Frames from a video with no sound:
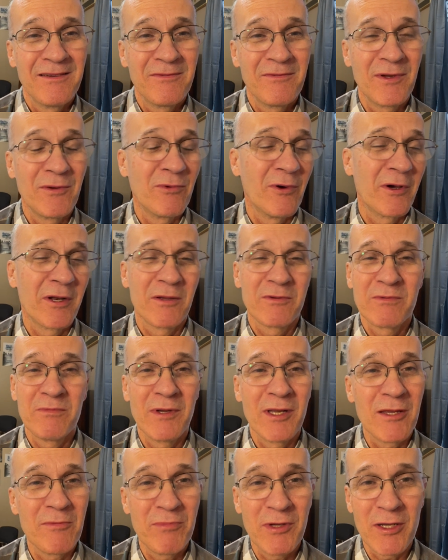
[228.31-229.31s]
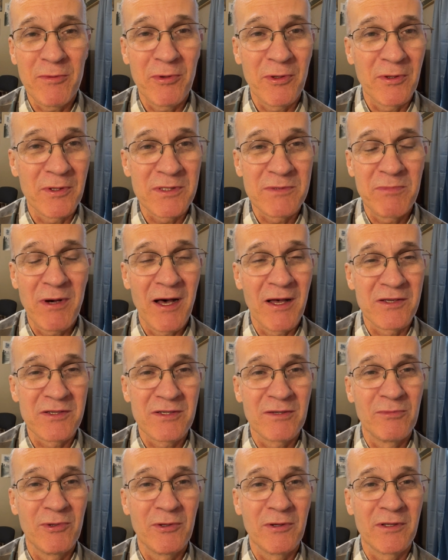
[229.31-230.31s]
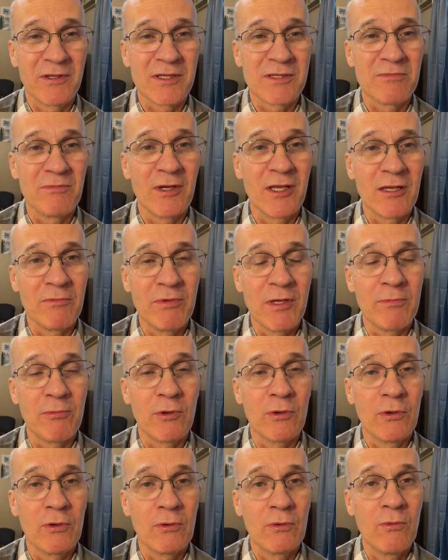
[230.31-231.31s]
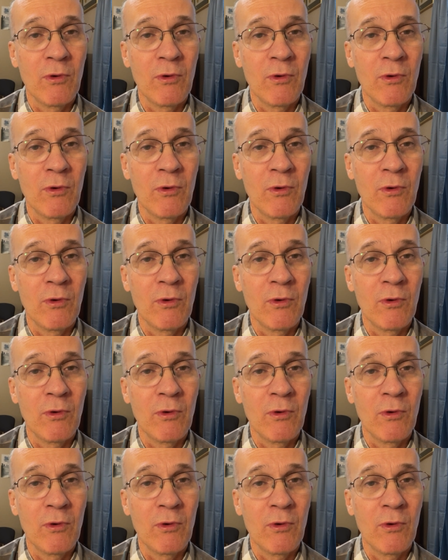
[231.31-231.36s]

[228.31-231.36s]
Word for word: we want as many people as possible and as many people who